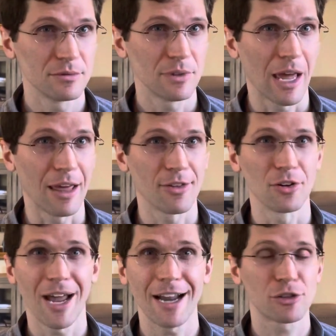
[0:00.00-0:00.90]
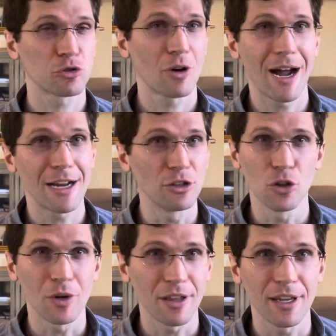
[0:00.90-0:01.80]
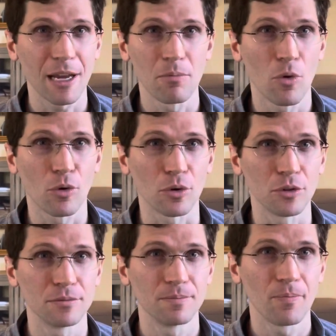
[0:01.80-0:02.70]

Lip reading: and they're not trying to do anything immoral.